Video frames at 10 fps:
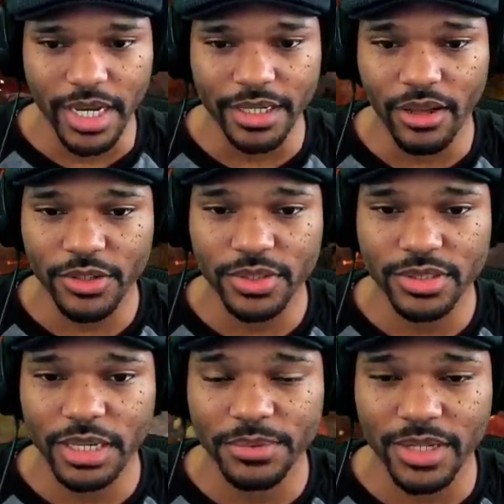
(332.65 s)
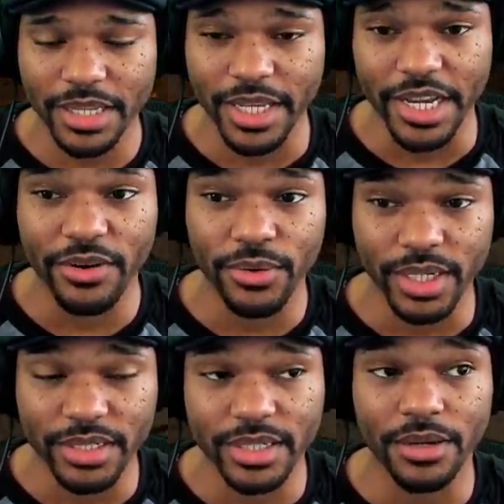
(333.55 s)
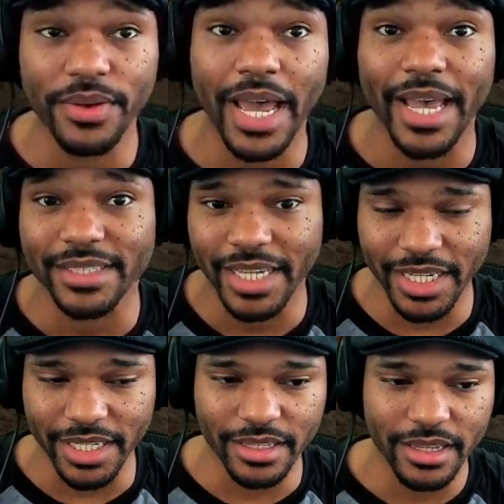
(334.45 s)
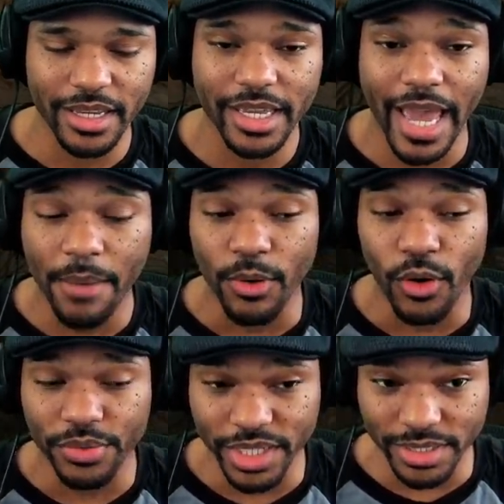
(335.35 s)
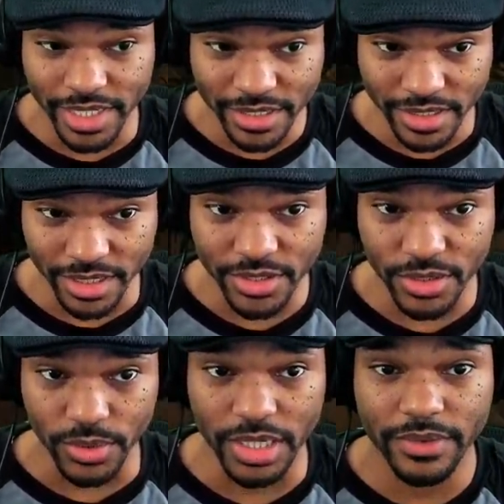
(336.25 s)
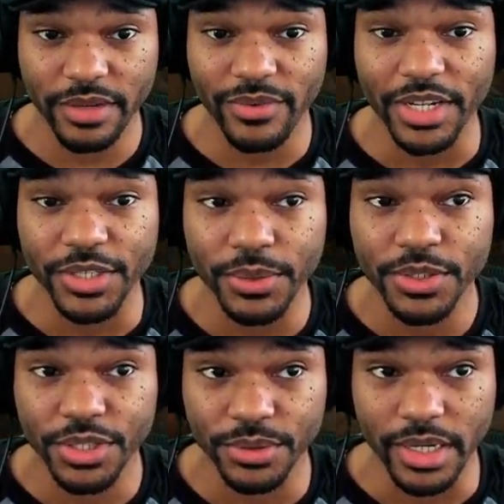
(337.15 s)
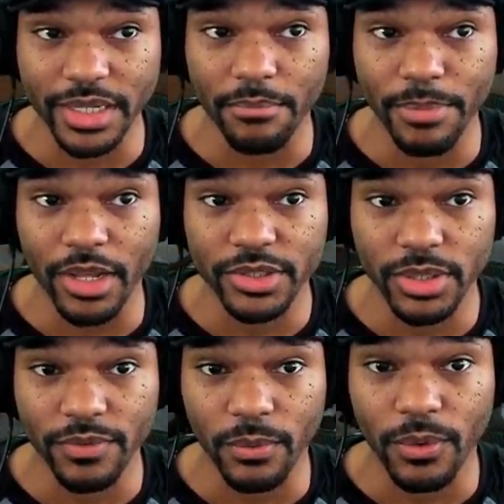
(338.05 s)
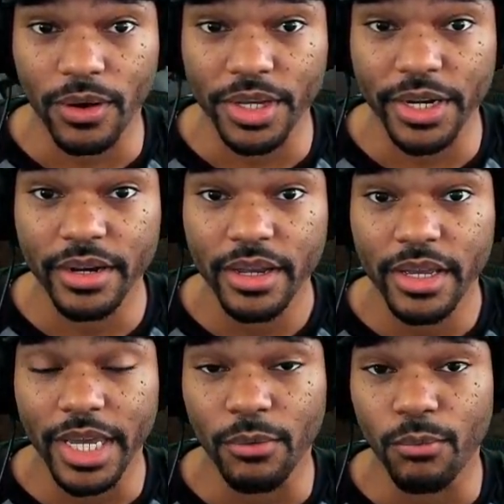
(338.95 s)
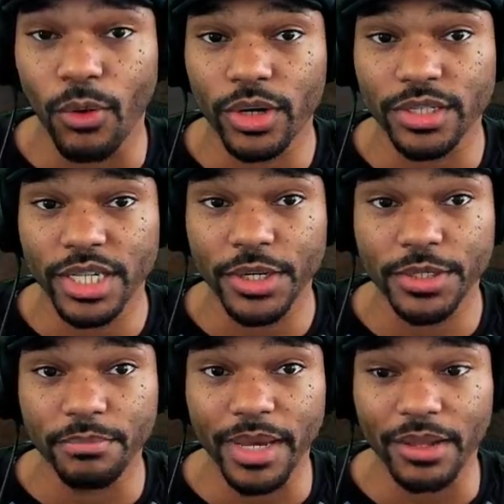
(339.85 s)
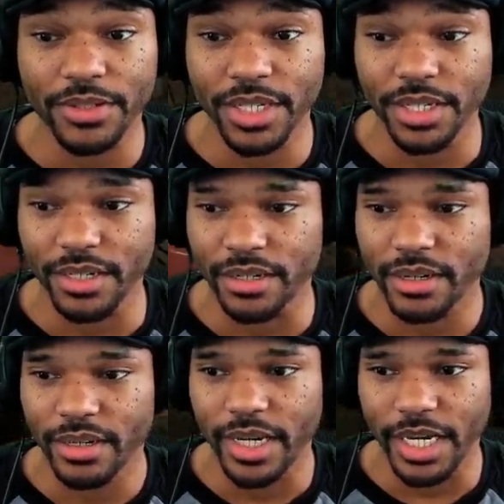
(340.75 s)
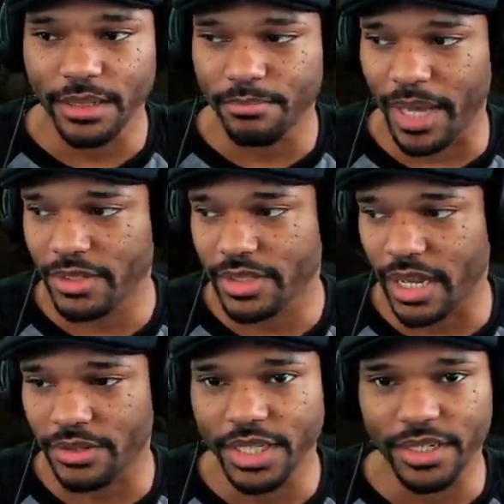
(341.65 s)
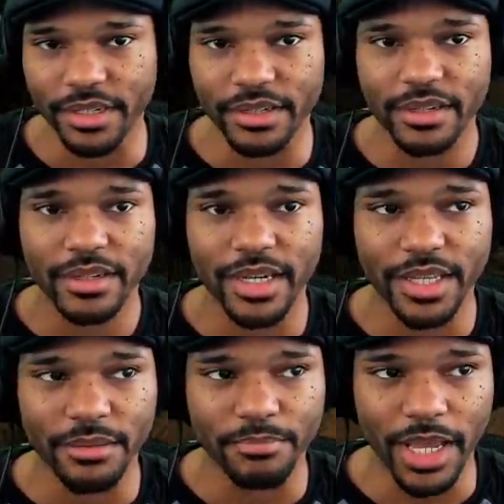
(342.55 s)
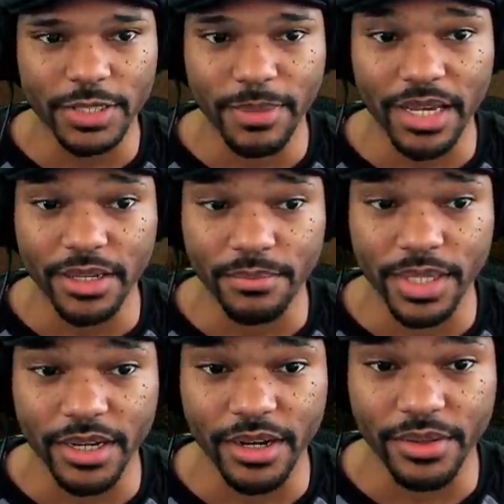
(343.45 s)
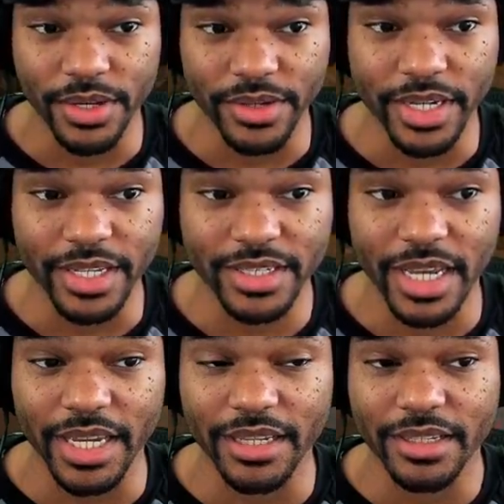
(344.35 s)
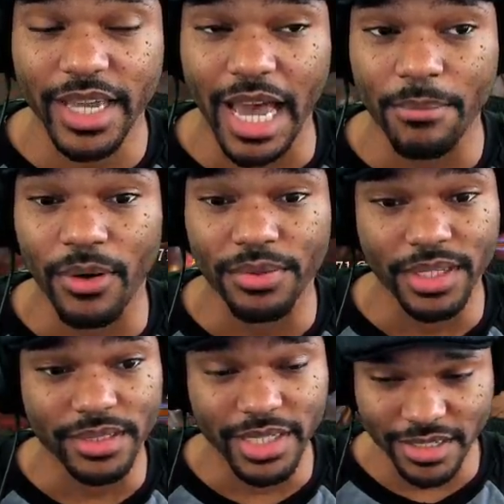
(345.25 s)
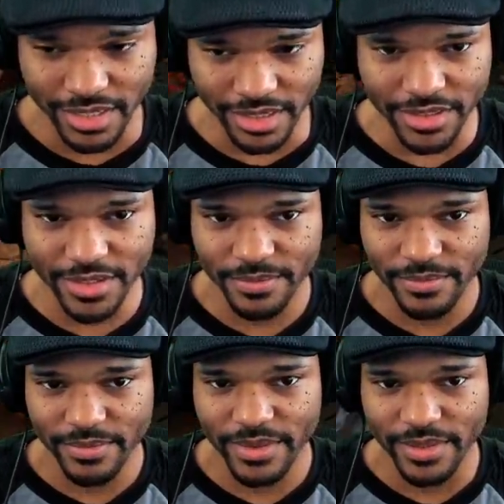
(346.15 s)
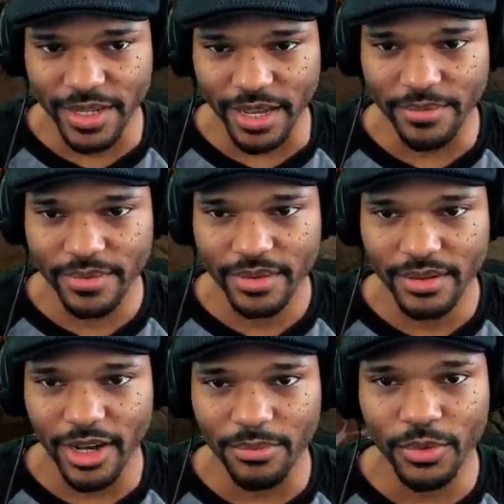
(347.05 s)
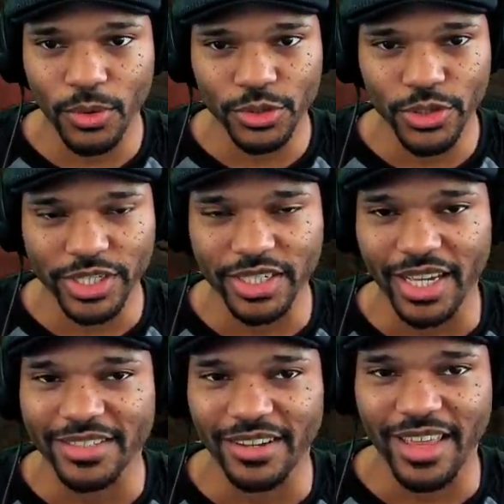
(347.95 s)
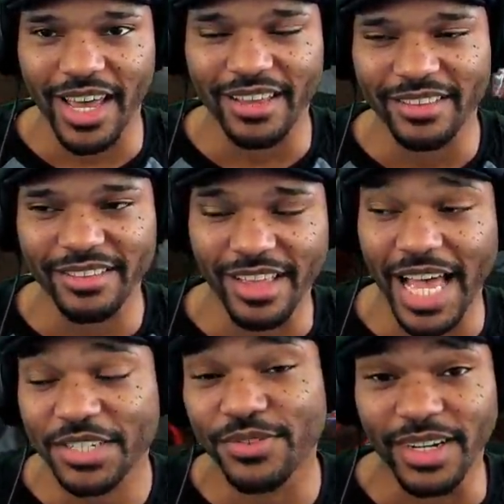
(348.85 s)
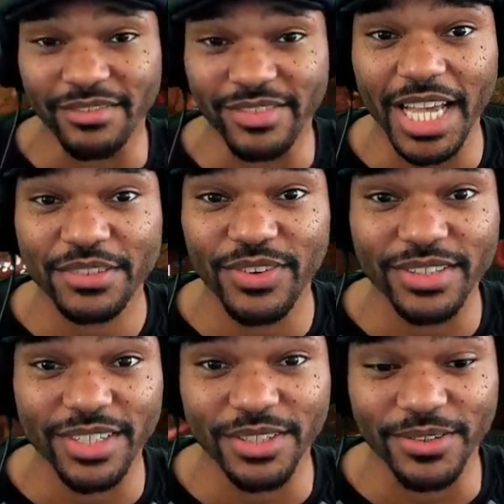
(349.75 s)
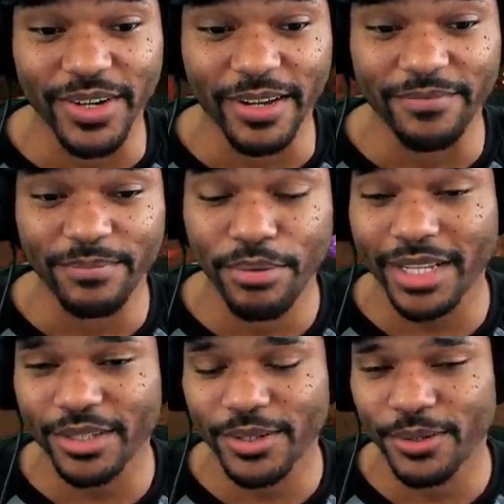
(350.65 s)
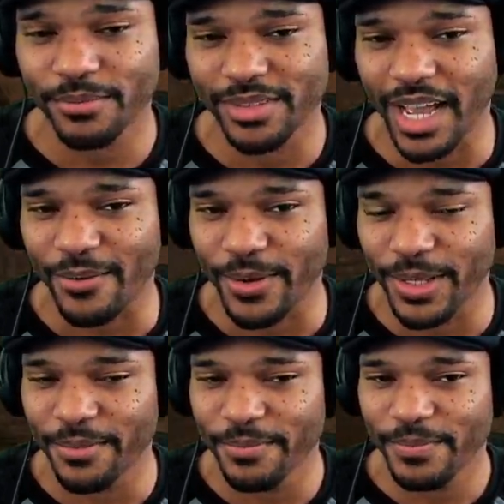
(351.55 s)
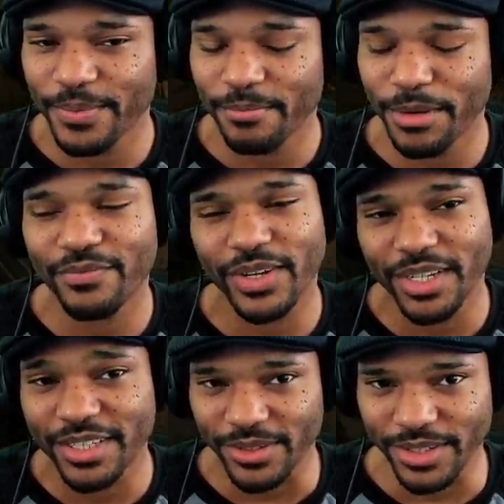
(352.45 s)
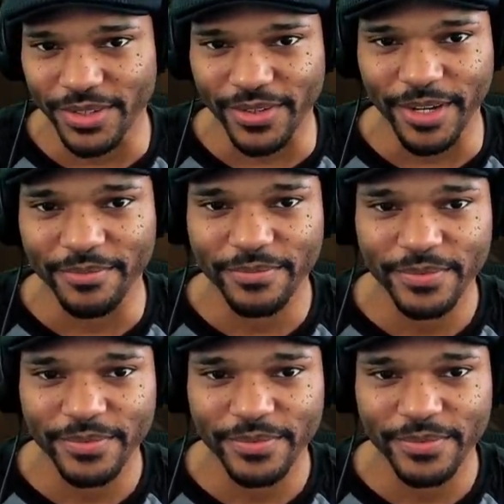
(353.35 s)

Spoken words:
And it also seems like the arrow itself has a cap on the distance. So even if I do shoot and I bounce it off a wall here, it won't continue to bounce here and then bounce down here and then bounce back up there. There is a cap on the distance. Okay. Oh, cool trick shot. Saw that. Now that's fun. That's fun to do, right? Practical, not really, but fun as hell to do, right?